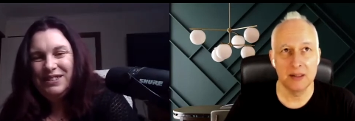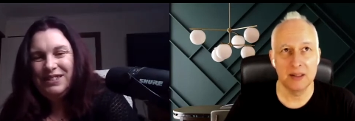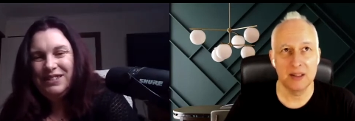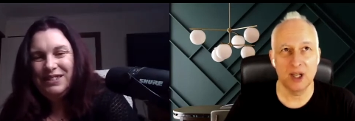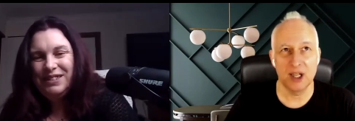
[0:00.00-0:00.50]

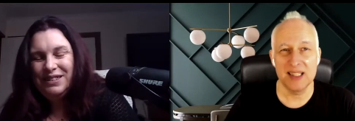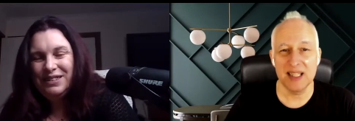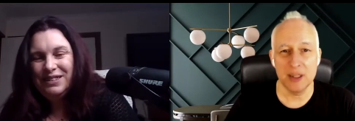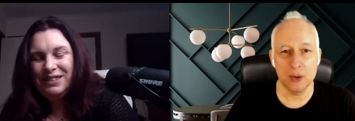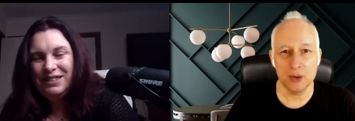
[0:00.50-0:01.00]

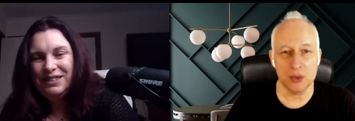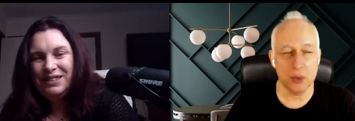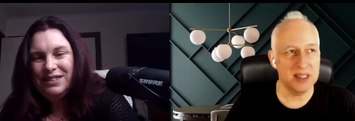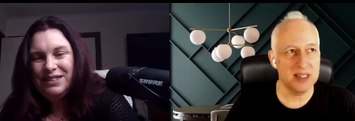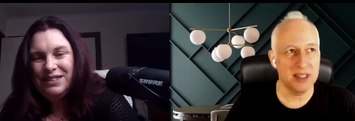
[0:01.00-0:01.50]
Speaker 1: 19 or
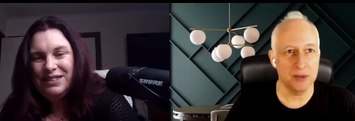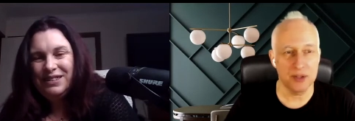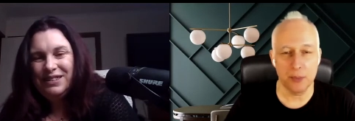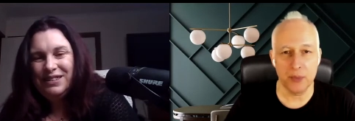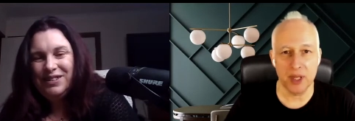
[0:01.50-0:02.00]
20 or
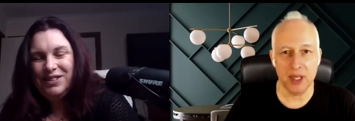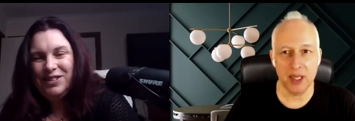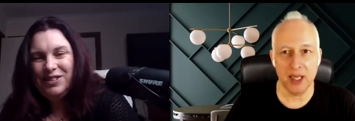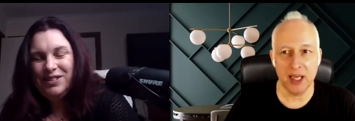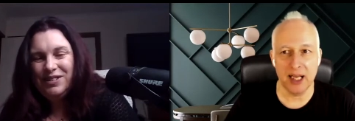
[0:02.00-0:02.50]

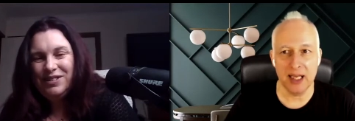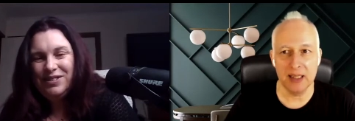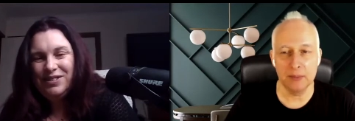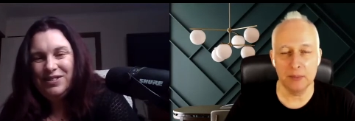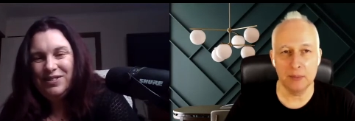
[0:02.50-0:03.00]
something.
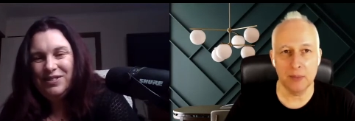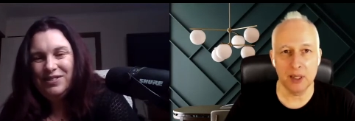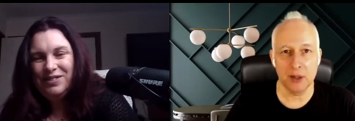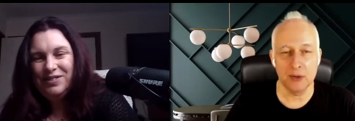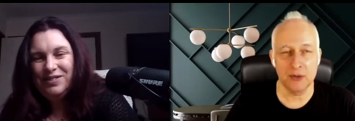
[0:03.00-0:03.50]
And my
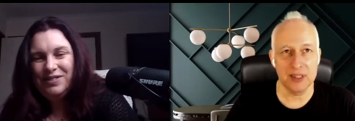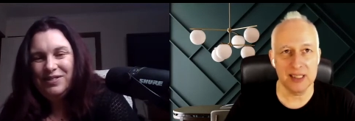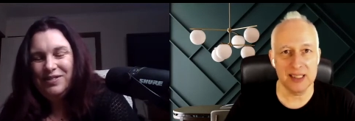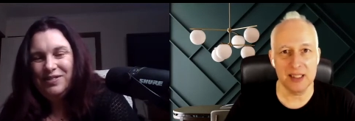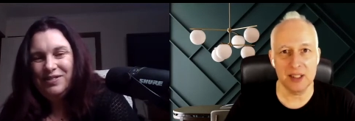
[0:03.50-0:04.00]

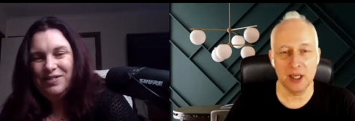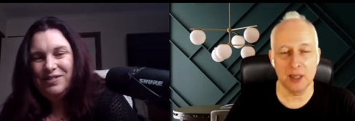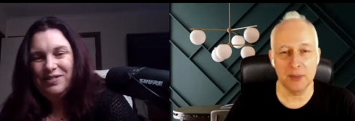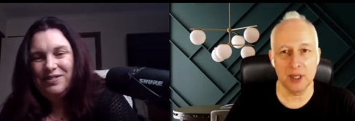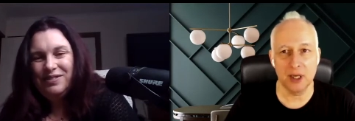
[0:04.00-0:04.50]
girlfriend at the
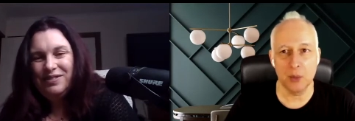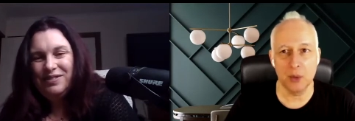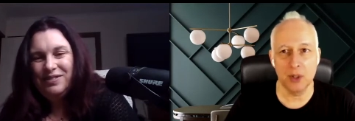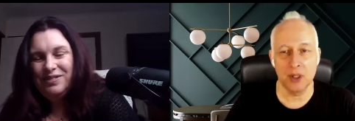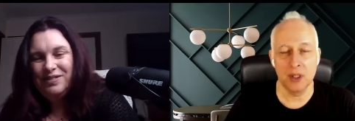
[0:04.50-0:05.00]
time and I
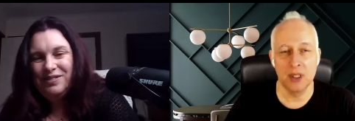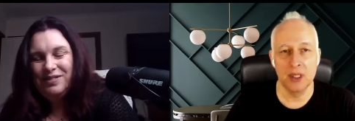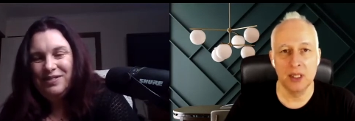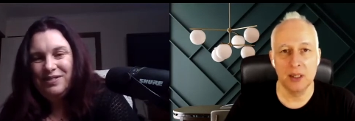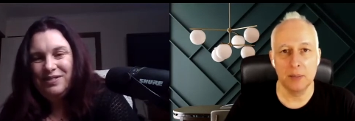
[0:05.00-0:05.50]
were
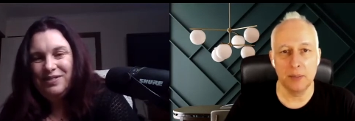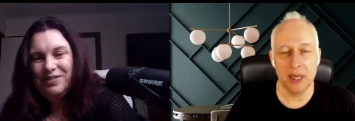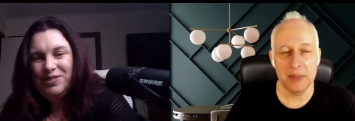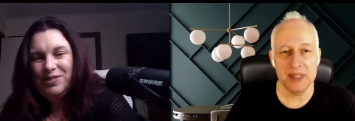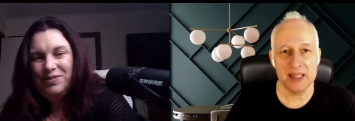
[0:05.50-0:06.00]

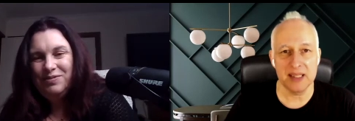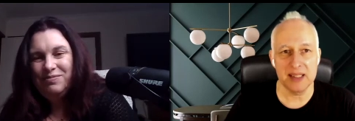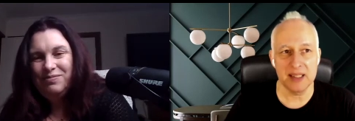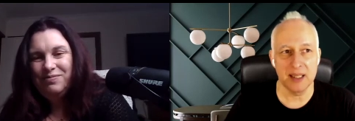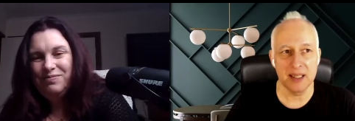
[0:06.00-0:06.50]

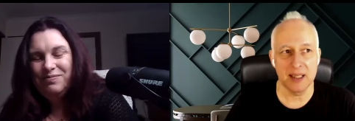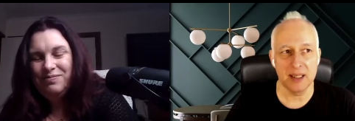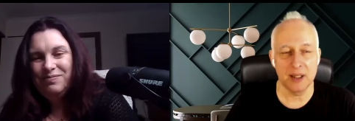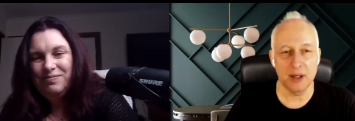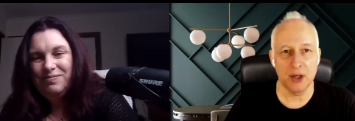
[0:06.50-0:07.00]

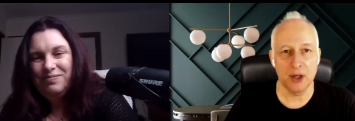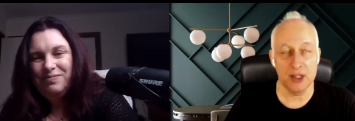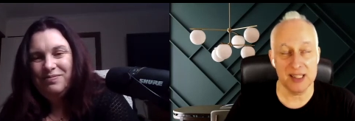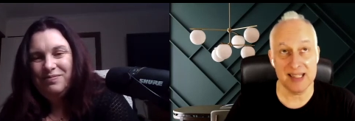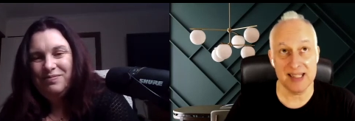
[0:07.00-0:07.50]
babysitting her
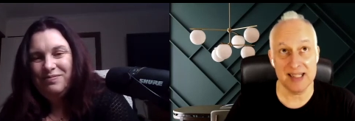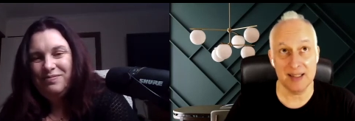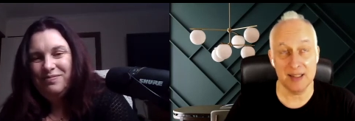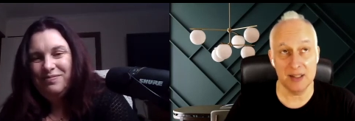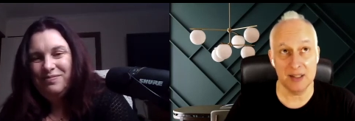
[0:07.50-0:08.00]

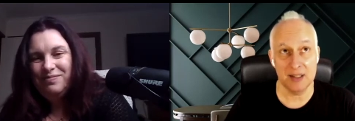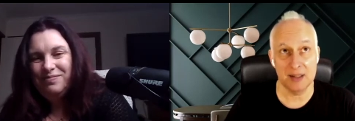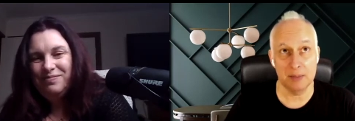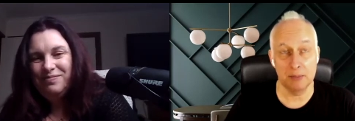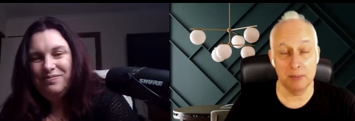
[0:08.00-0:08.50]

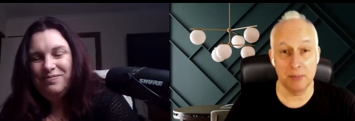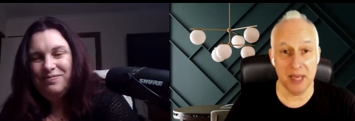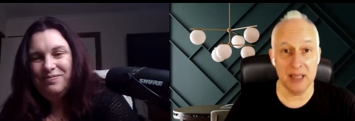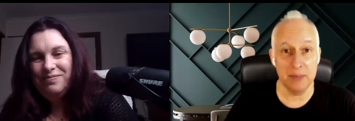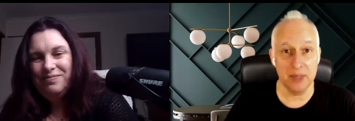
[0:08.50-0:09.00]
sister's
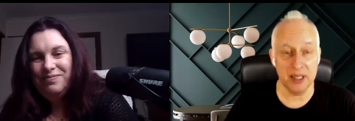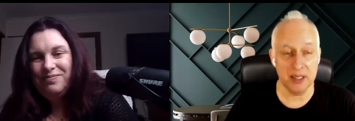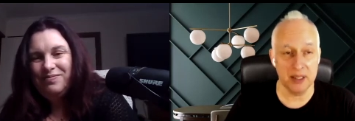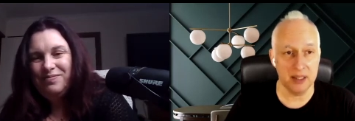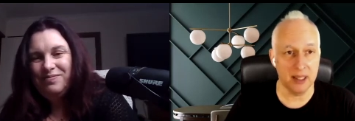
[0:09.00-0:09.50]

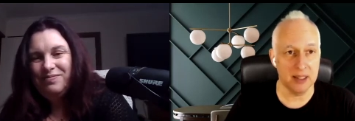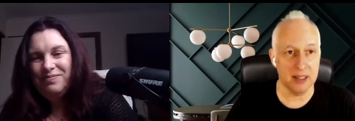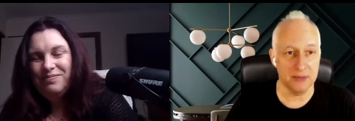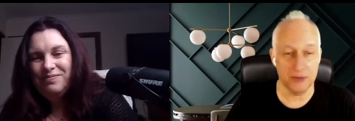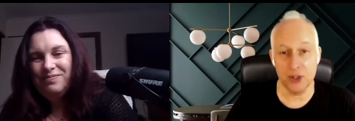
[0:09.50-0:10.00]
baby,
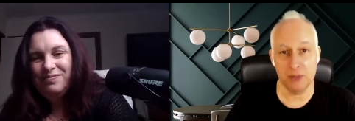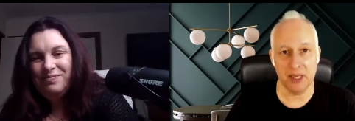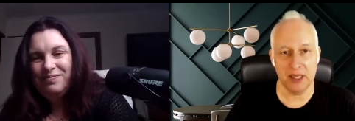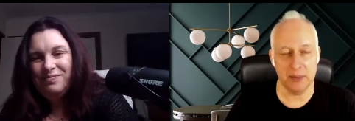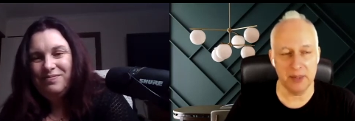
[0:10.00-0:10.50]
younger, first
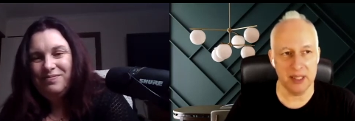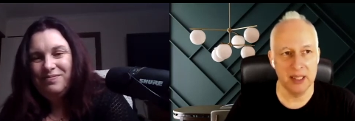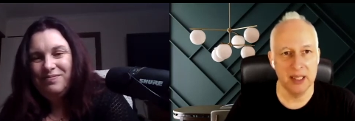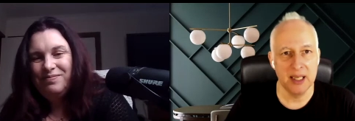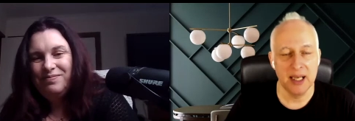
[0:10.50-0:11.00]
baby.
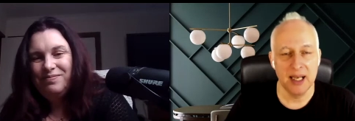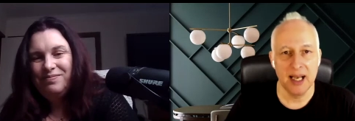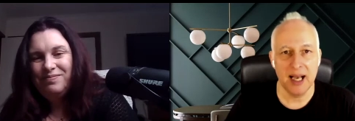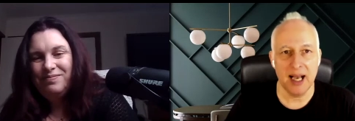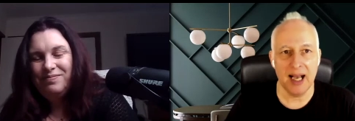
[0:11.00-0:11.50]

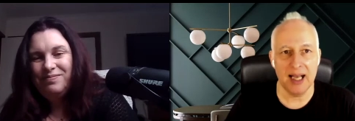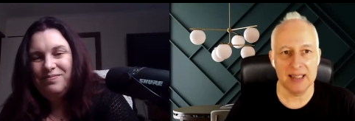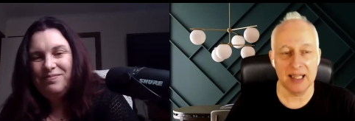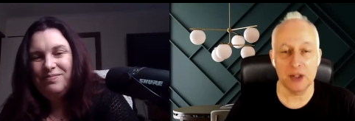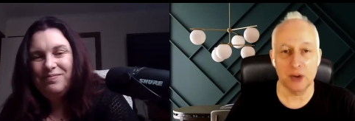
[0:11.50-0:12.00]

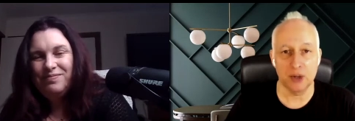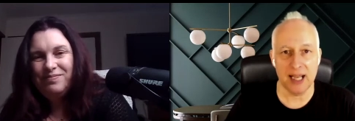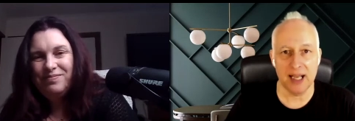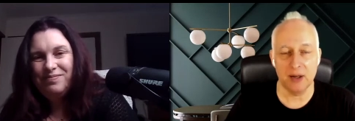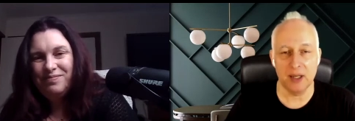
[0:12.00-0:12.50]
And they'd gone
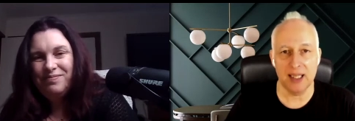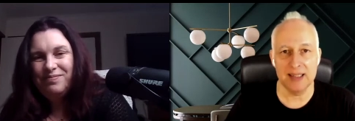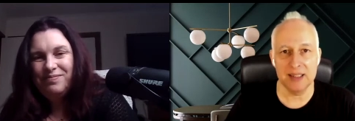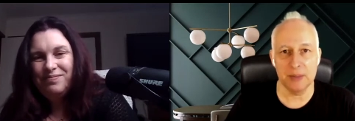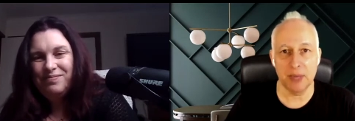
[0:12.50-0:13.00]
out,
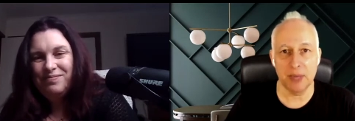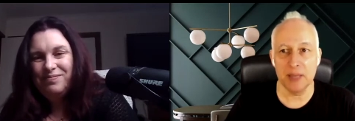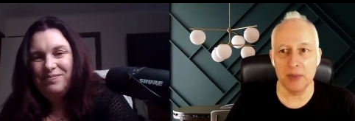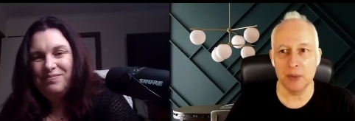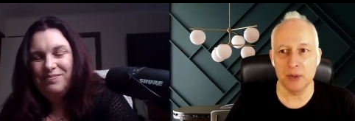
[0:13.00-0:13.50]
and this
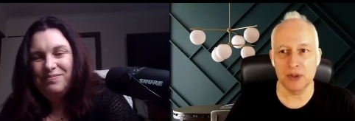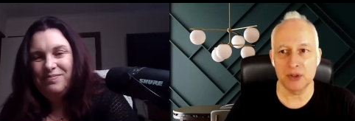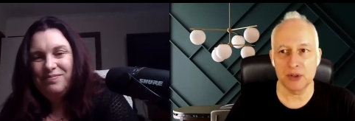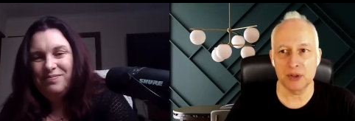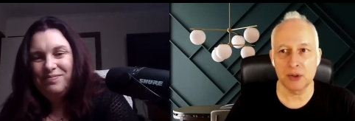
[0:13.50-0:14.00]
baby
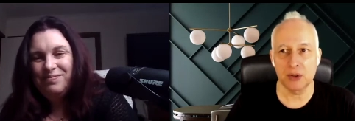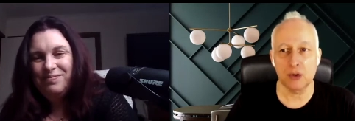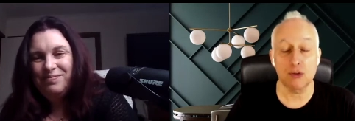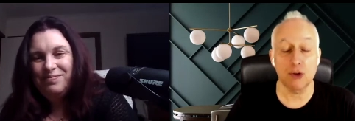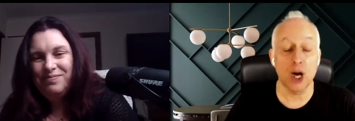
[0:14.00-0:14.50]
was
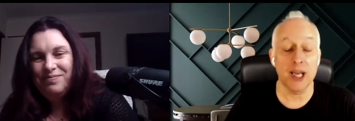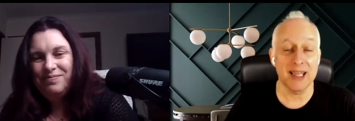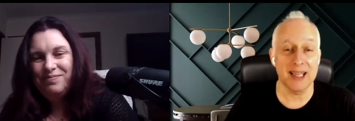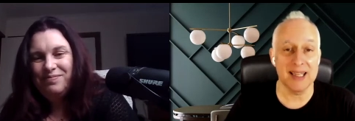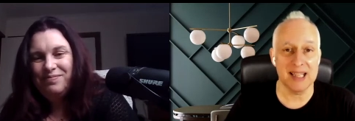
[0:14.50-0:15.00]

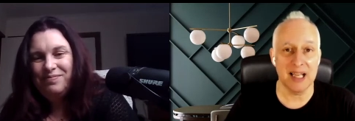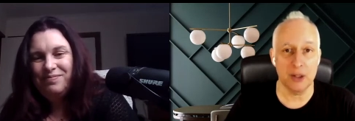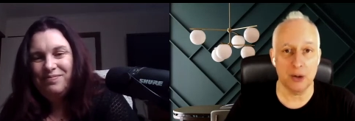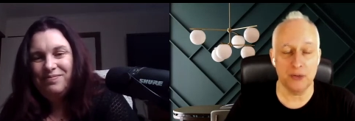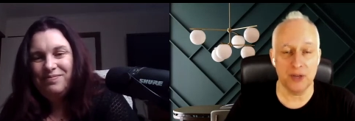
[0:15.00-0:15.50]
crying its
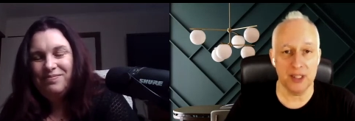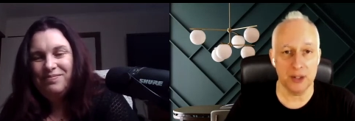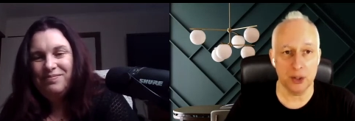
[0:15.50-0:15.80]
head off in the